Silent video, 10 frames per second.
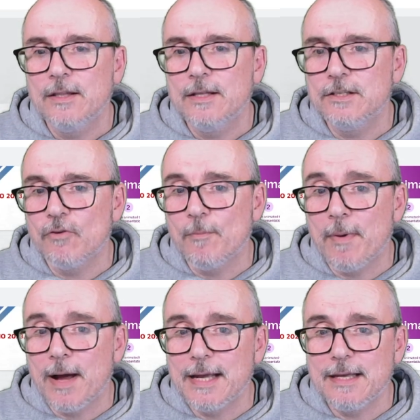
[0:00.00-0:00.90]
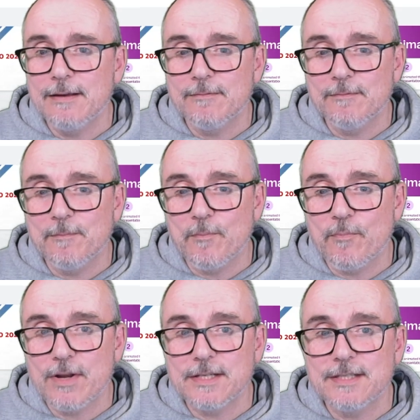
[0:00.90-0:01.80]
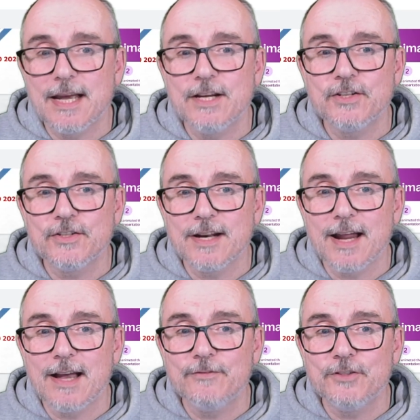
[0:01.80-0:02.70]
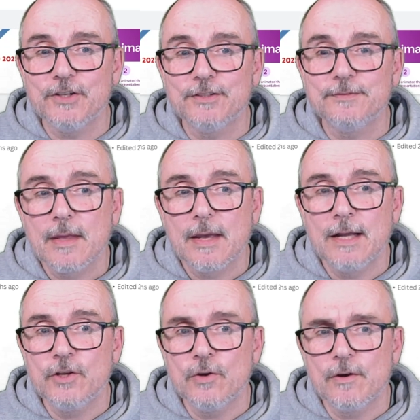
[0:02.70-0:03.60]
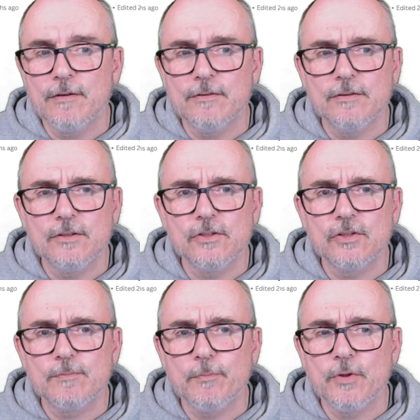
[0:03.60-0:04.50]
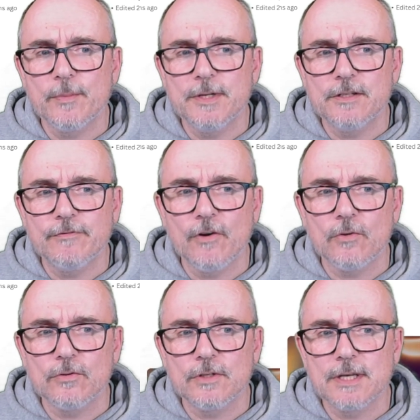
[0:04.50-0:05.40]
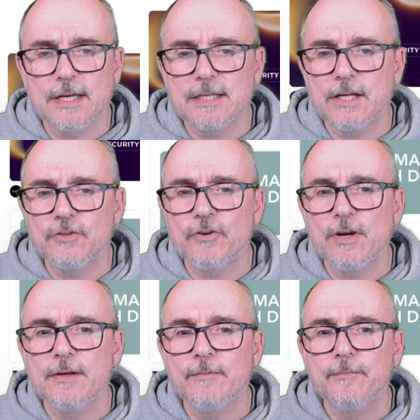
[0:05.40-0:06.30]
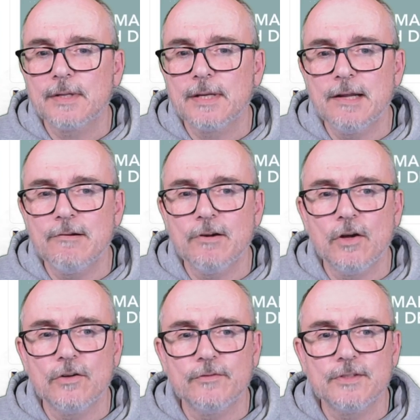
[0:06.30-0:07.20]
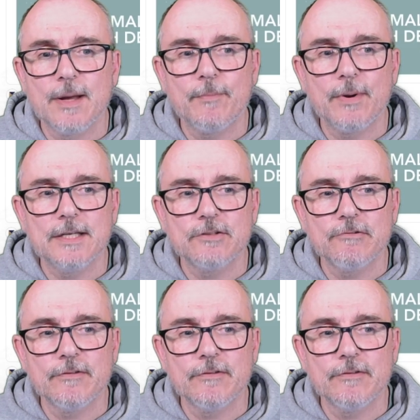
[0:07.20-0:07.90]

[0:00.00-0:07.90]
These are all my presentations that I've done, and you can put them into folders, etc. And here are a load of templates that are